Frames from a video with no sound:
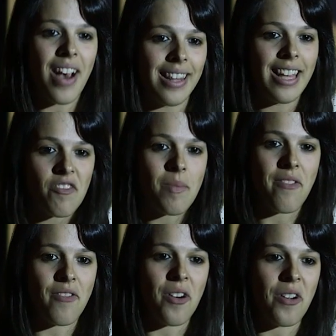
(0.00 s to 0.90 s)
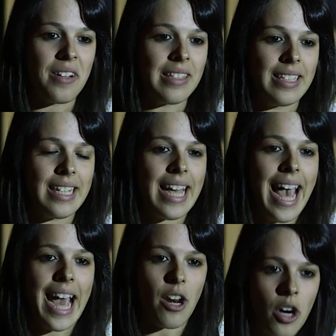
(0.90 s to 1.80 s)
I leave my phone
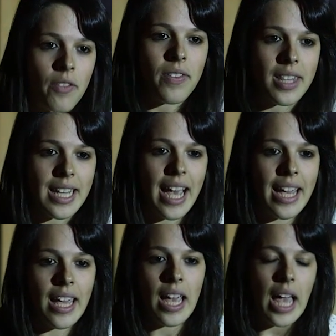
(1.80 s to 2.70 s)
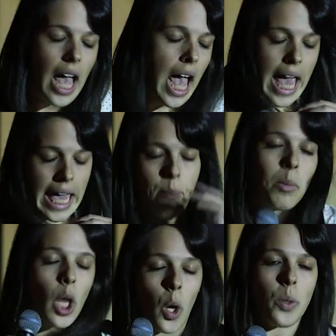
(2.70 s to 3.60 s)
at home for the day,
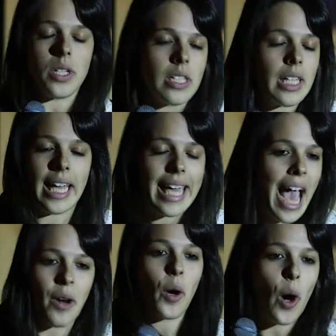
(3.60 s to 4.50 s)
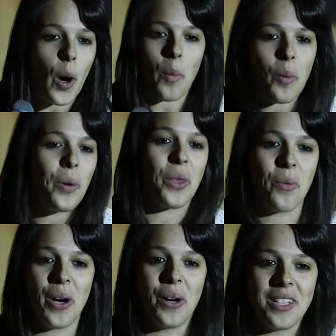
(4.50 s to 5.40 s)
implode. I cannot cope with the
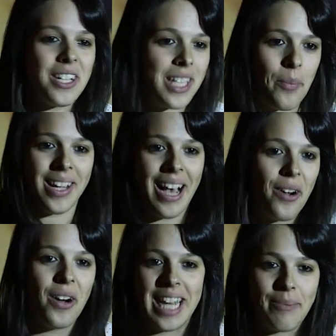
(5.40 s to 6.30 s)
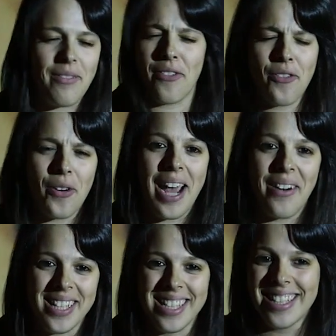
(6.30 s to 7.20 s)
world because someone can't contact me for 4
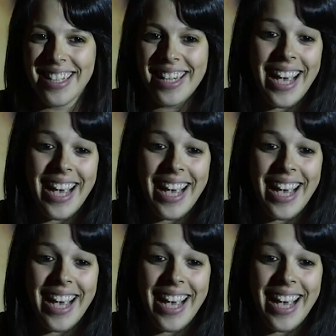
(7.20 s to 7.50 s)
hours.